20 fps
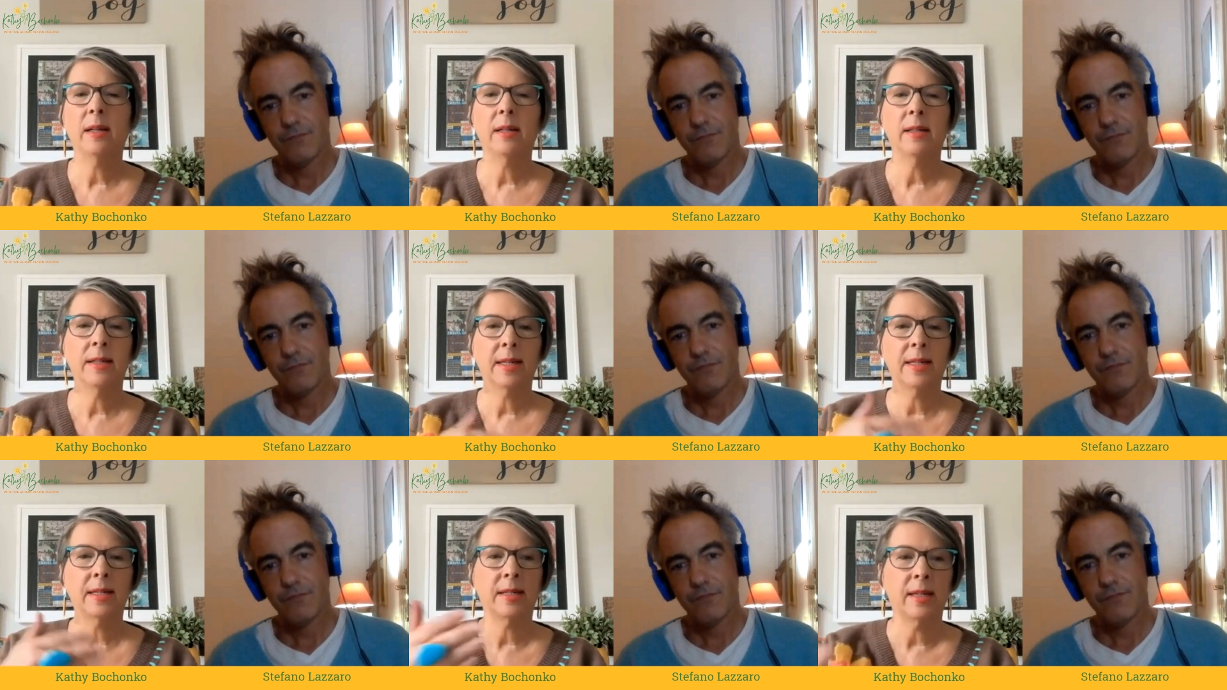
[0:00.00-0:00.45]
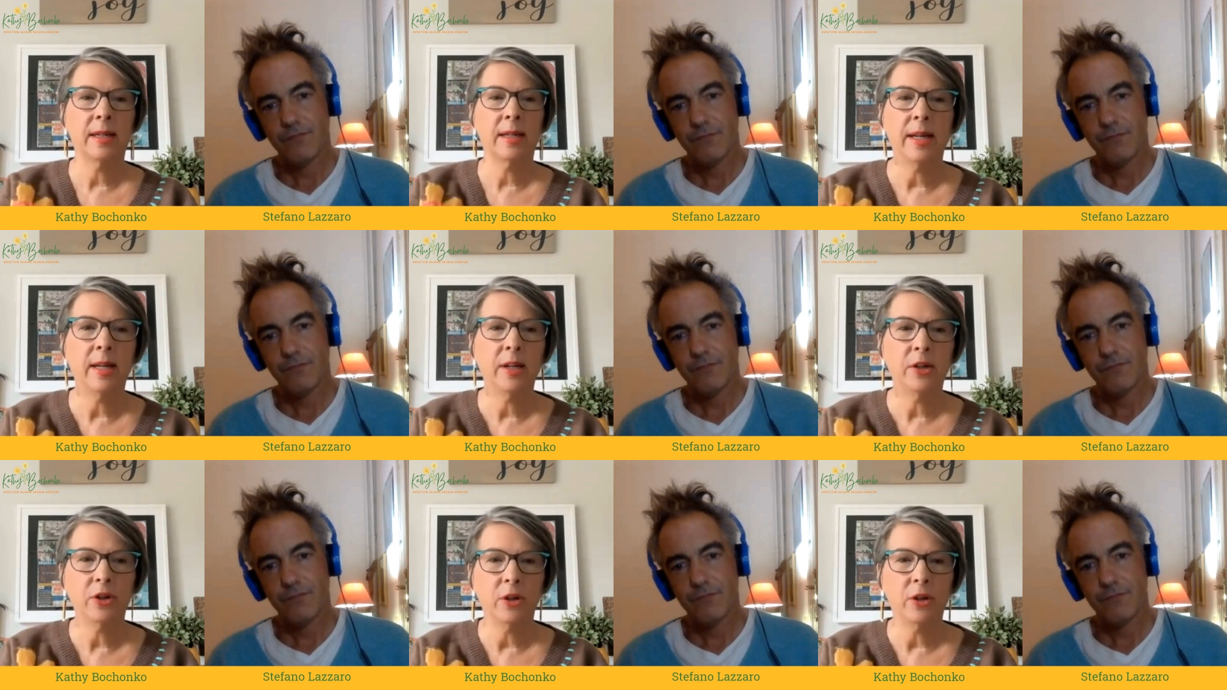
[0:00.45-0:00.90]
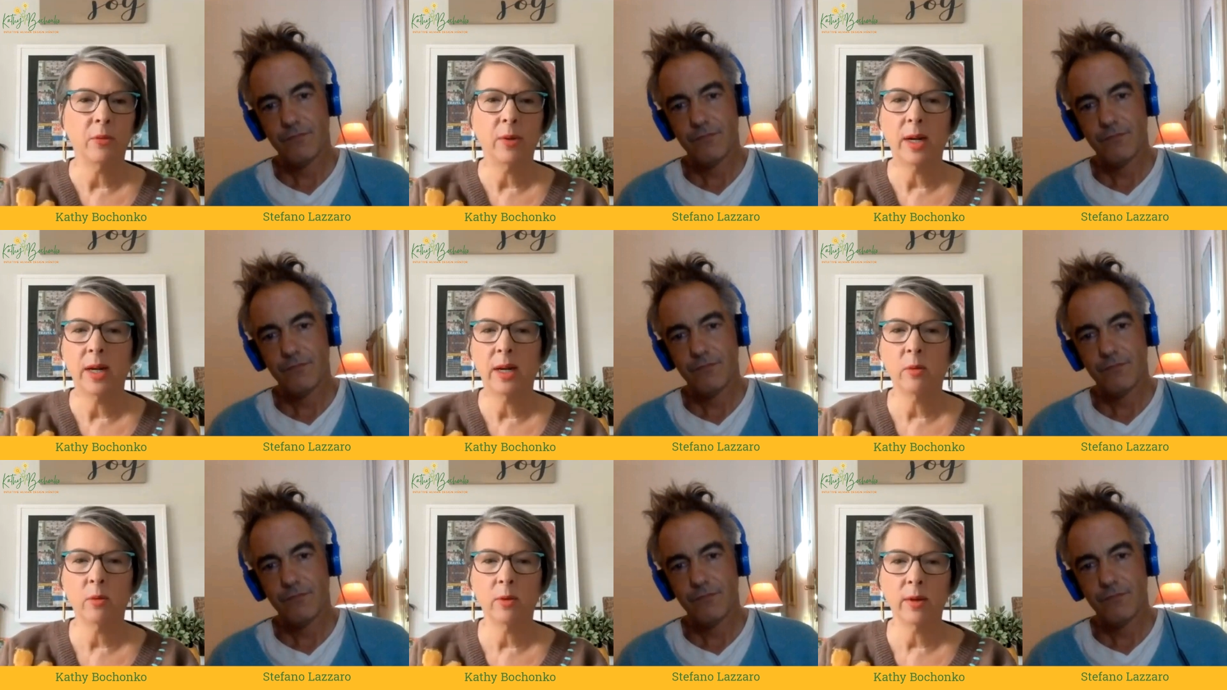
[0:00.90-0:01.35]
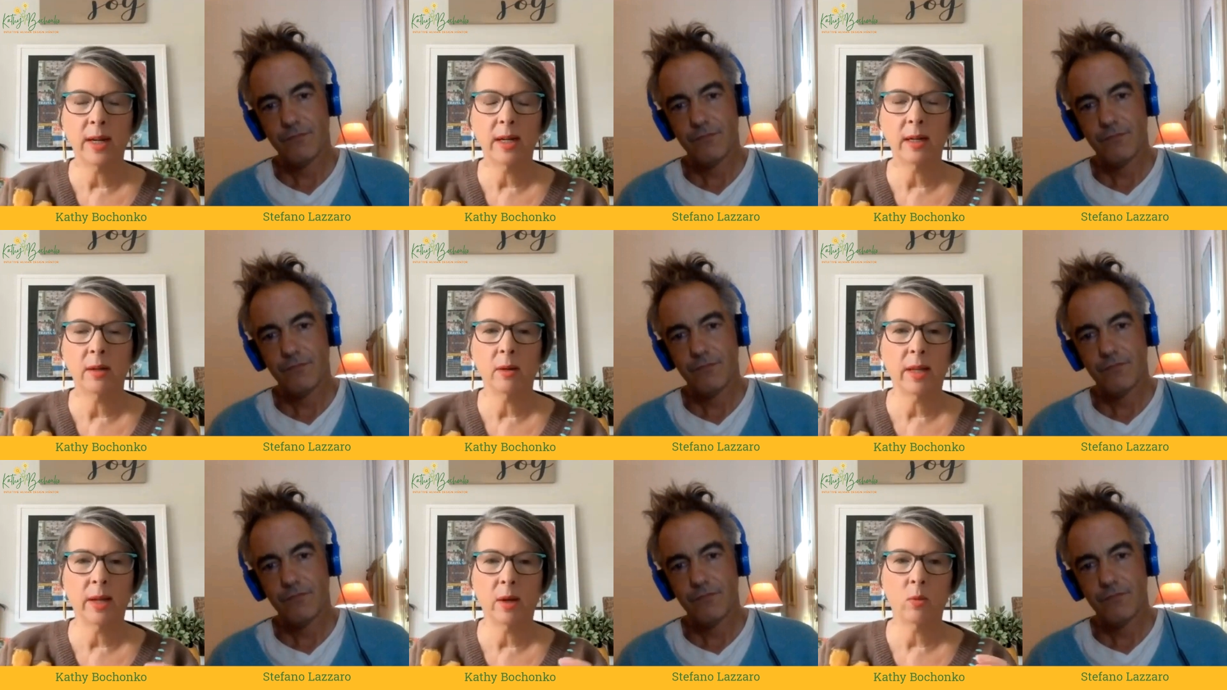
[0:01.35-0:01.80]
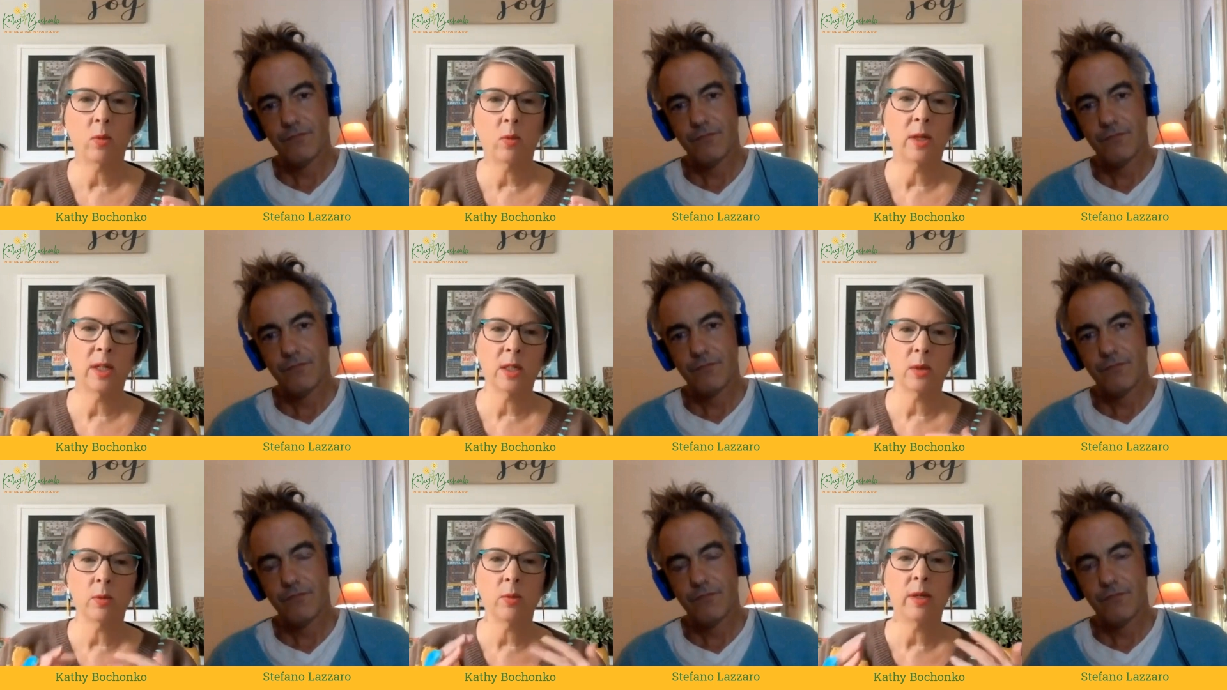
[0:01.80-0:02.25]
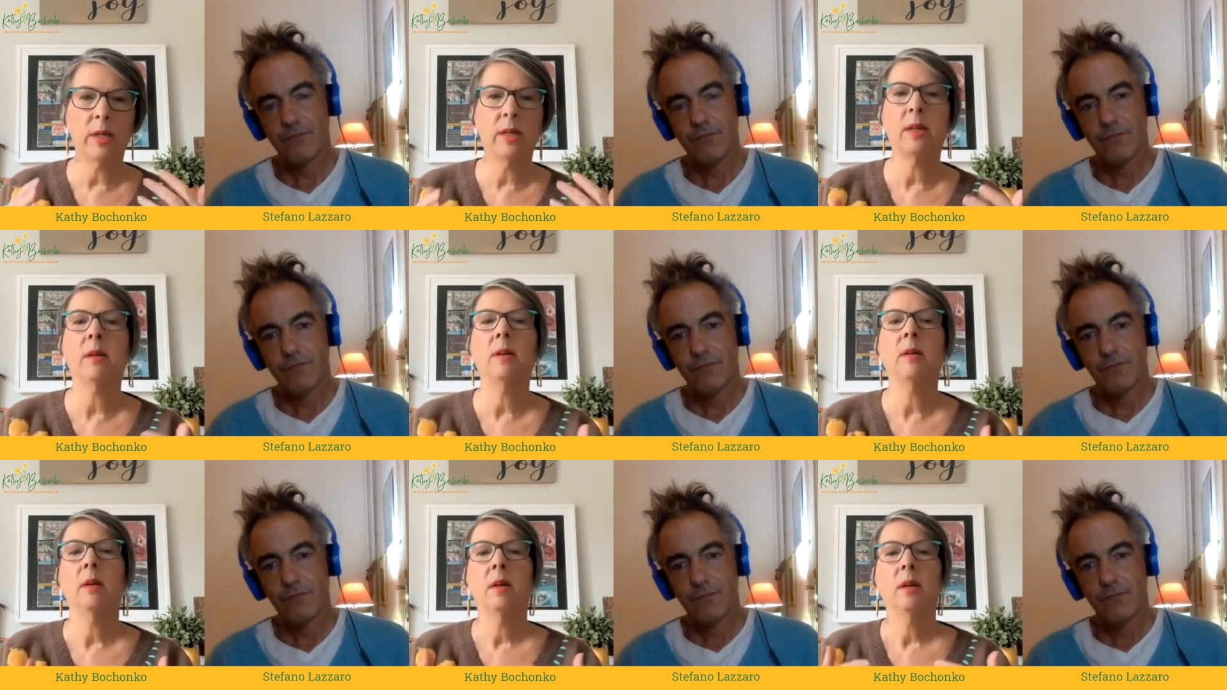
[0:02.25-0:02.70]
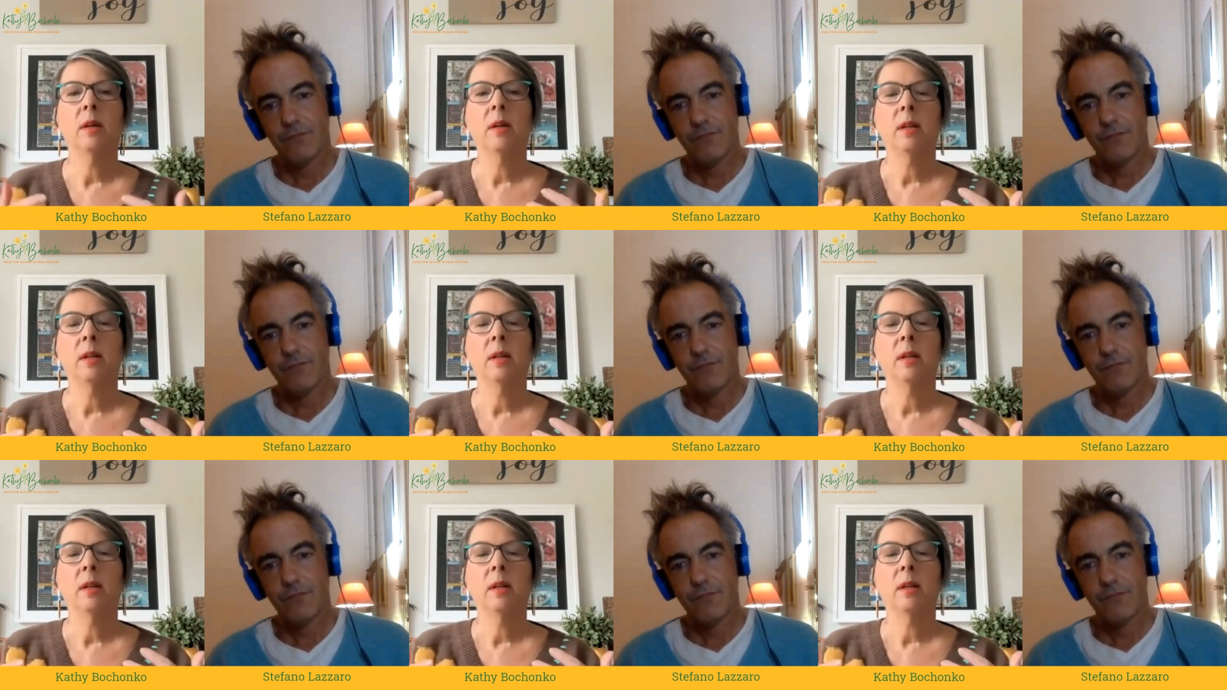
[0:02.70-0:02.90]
Speaker 1: a destination, right? We're not like once we